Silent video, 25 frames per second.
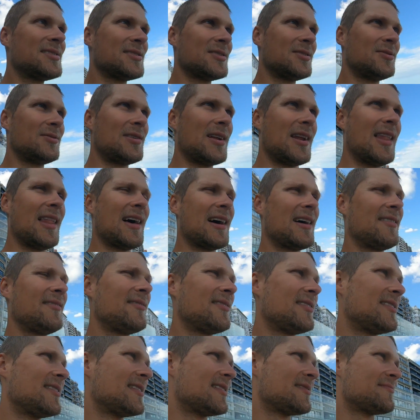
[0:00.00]
so alive
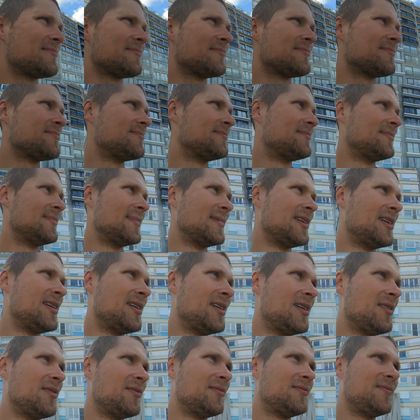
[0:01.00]
and um,
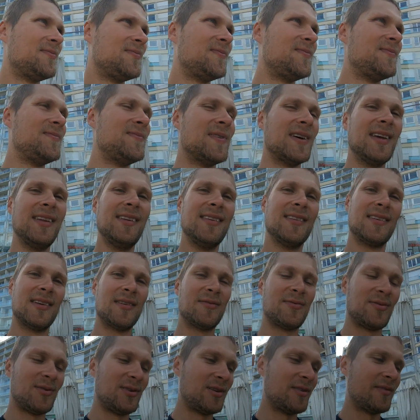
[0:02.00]
fit
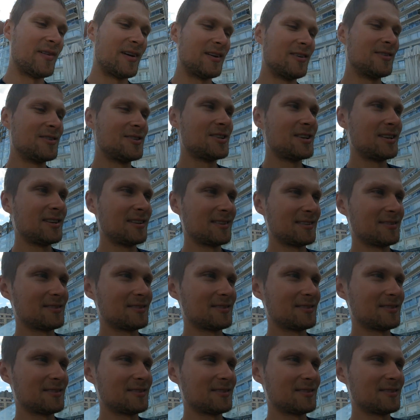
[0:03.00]
and full of energy.